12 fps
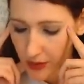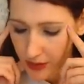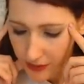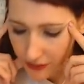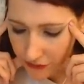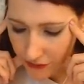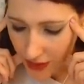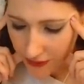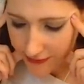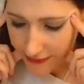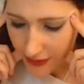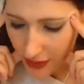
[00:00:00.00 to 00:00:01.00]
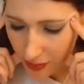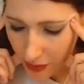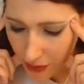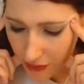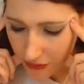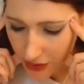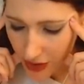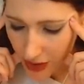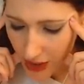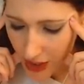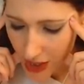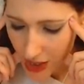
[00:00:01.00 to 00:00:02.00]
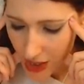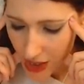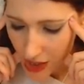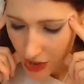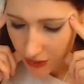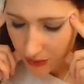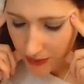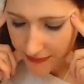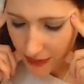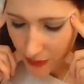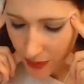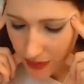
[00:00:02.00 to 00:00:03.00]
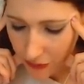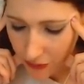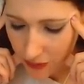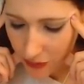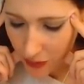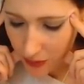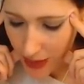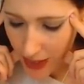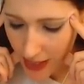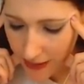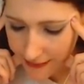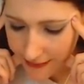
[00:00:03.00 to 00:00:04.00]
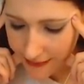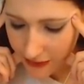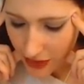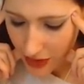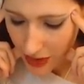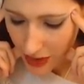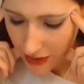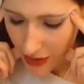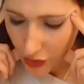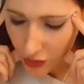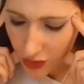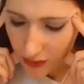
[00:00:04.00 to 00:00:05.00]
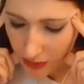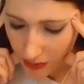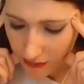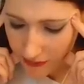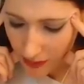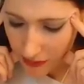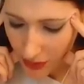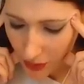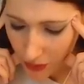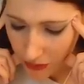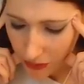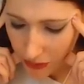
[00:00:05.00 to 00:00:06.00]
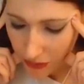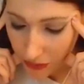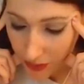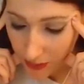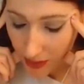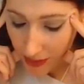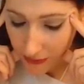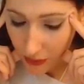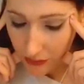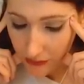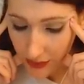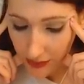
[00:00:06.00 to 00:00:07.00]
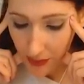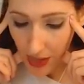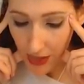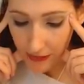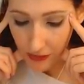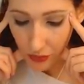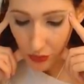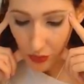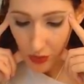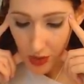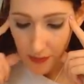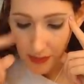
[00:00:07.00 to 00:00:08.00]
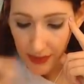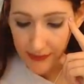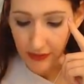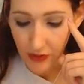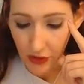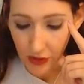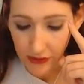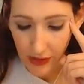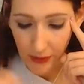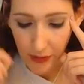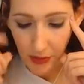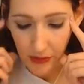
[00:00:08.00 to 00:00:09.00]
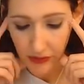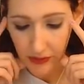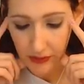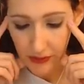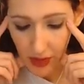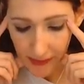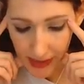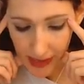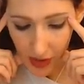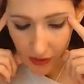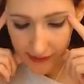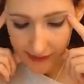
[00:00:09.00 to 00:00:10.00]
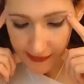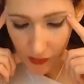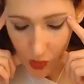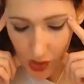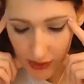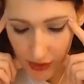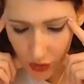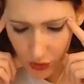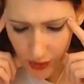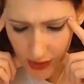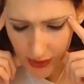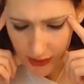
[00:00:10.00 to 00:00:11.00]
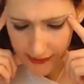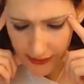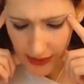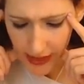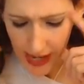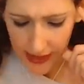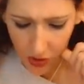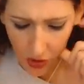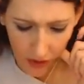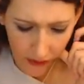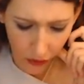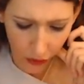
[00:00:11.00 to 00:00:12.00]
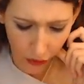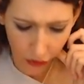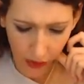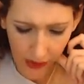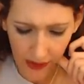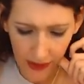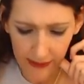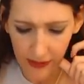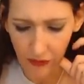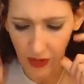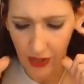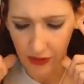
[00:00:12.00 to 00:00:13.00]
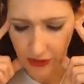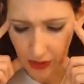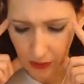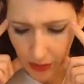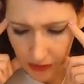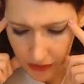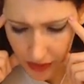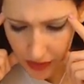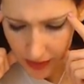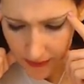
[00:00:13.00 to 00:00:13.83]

This fire sign person could be somebody from your past that you could build something with with the three of pentacles that's possible because this earth sign person's coming out as someone who is and, and also your strength is the fire sign person